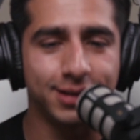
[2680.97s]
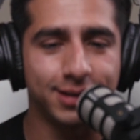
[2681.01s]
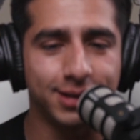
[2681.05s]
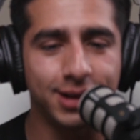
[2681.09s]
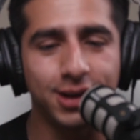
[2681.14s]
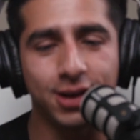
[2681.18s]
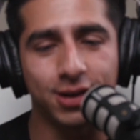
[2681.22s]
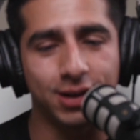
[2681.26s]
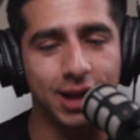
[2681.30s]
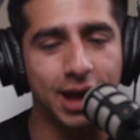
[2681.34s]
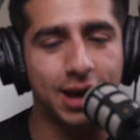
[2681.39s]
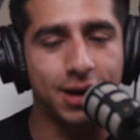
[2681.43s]

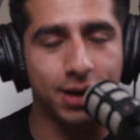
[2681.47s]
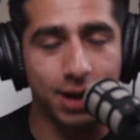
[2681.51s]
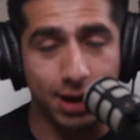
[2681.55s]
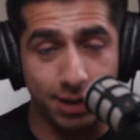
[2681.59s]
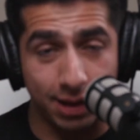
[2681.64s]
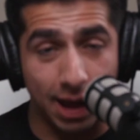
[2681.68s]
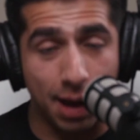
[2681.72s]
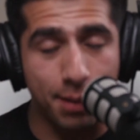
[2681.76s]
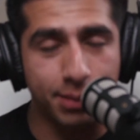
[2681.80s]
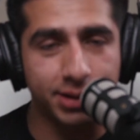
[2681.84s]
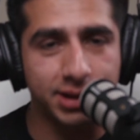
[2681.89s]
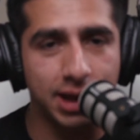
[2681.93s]
you know, like I'm
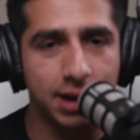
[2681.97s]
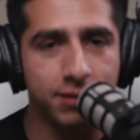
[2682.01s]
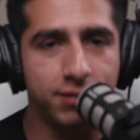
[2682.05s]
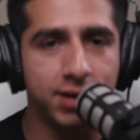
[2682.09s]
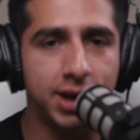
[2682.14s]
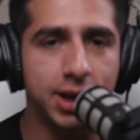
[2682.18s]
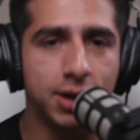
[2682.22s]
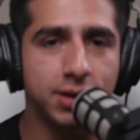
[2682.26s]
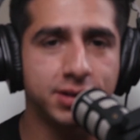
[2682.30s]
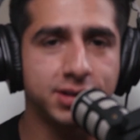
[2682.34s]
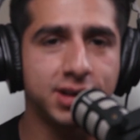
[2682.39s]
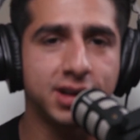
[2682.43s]
gonna take
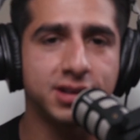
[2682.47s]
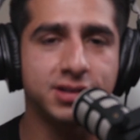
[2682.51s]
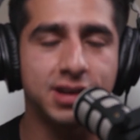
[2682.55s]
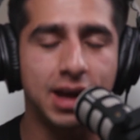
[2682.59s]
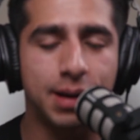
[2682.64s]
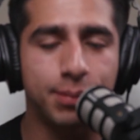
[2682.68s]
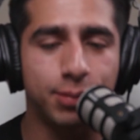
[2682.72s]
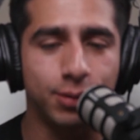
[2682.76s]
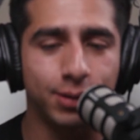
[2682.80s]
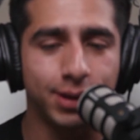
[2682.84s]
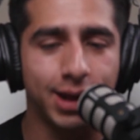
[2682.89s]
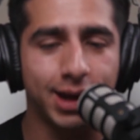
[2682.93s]
video as an example.